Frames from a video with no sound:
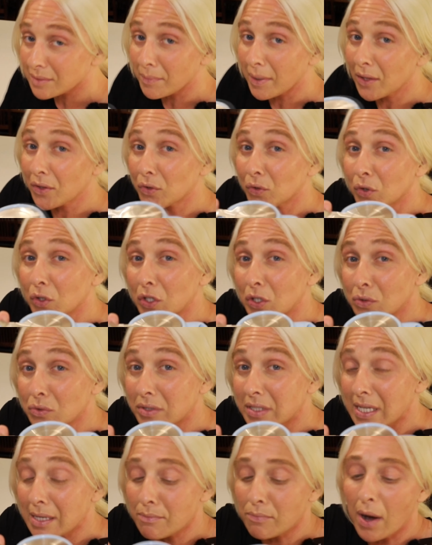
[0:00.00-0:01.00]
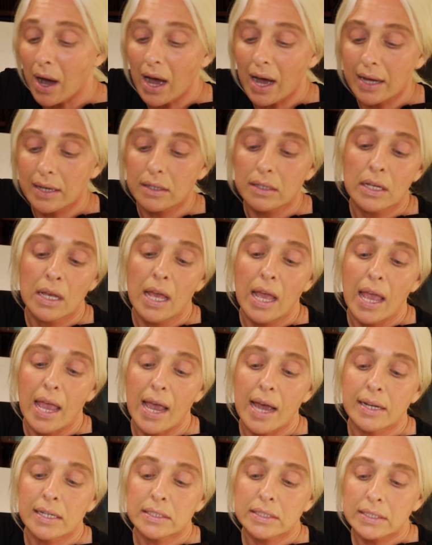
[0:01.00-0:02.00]
is my little cute teapot,
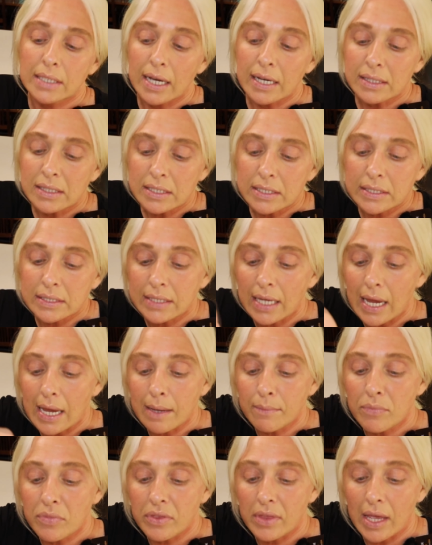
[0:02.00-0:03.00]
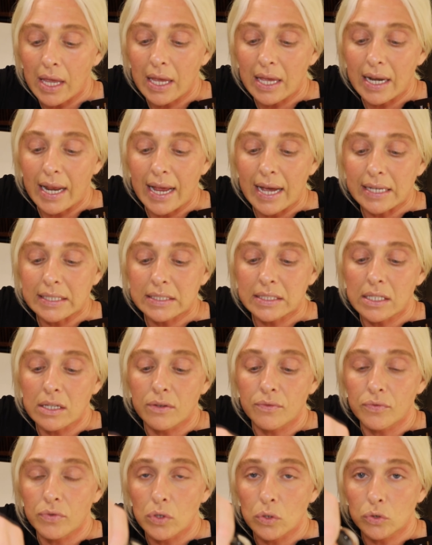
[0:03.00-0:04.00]
and it's got the same thing. It has the
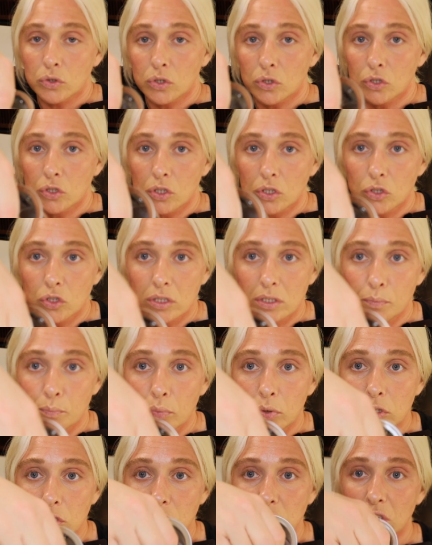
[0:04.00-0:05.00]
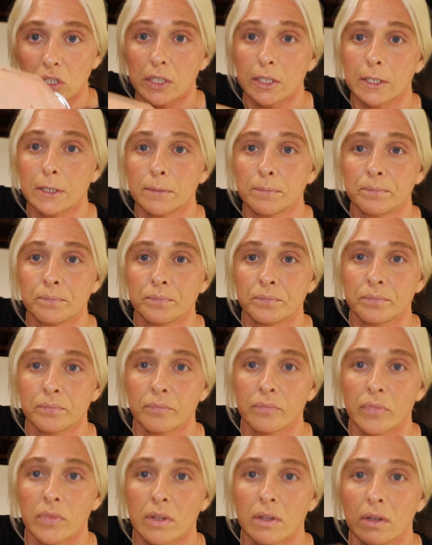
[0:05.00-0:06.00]
infuser, so you just put your
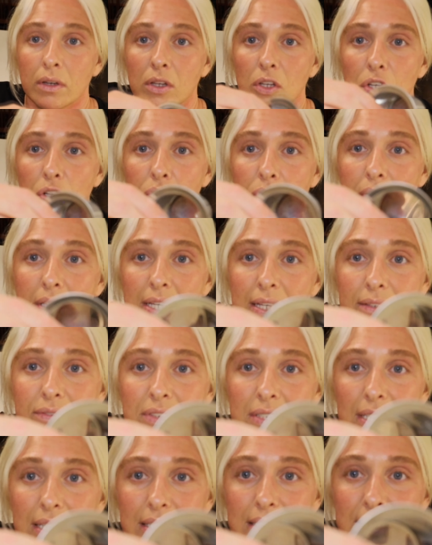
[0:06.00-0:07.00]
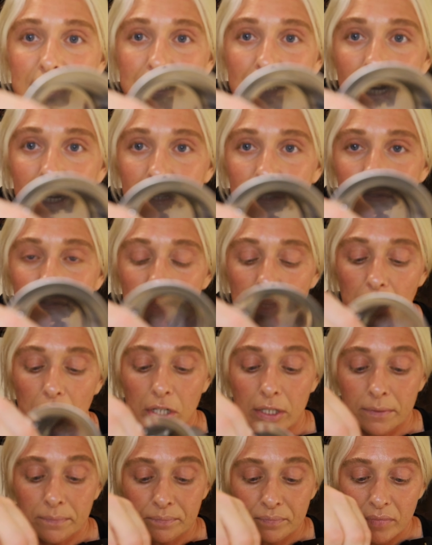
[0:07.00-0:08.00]
leaves inside of
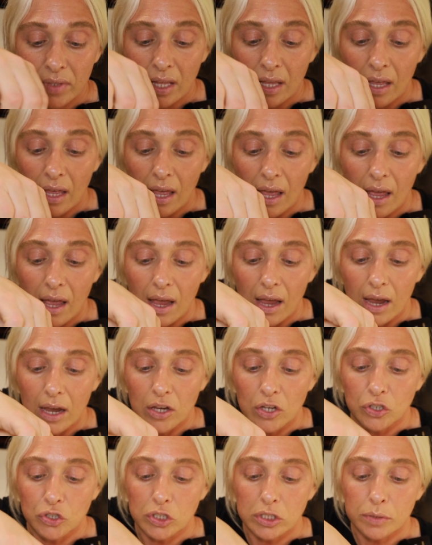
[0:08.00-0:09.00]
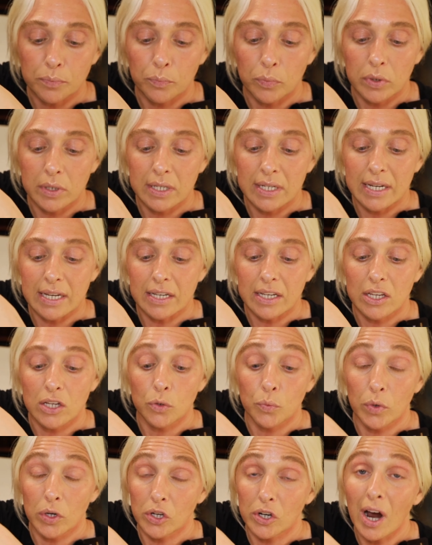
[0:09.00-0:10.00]
here. And you just put it in
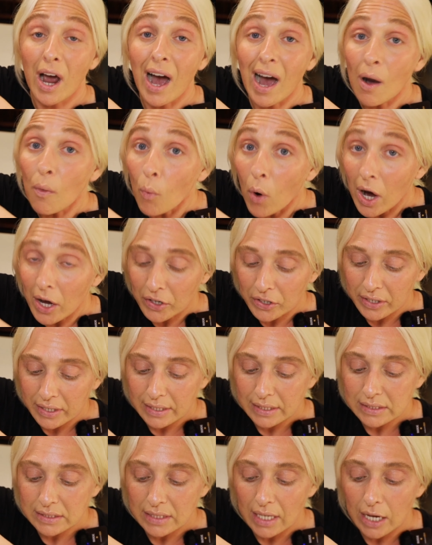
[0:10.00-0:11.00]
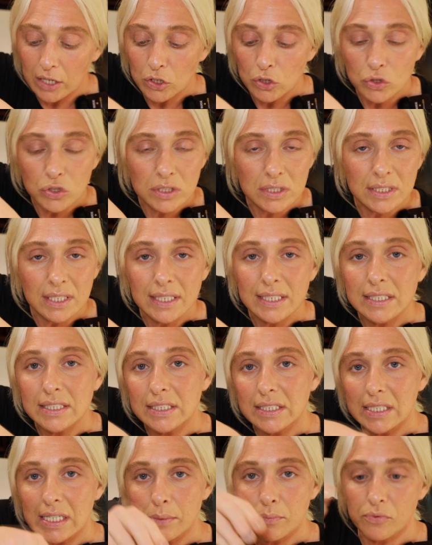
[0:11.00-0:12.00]
here where your hot water is, and you just let
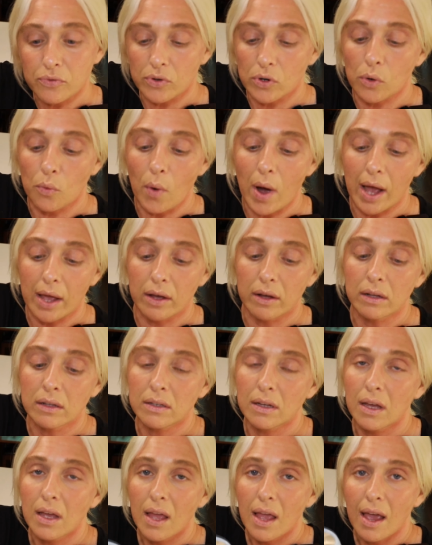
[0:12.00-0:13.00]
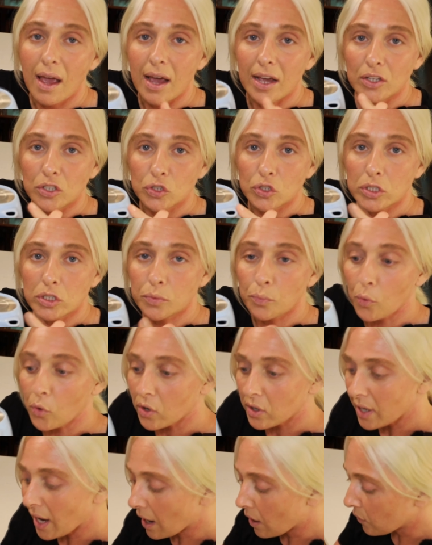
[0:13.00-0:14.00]
it seep for a while, and you just
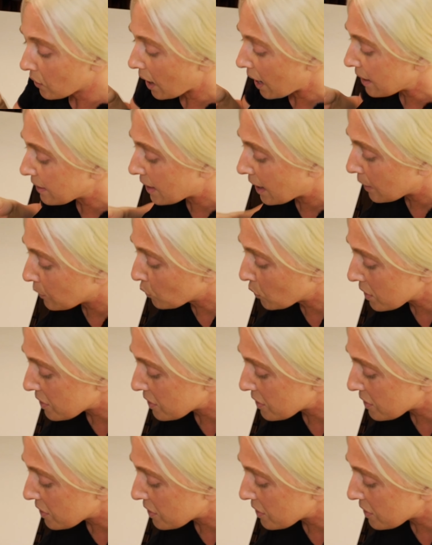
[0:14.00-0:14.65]
pour it out. And then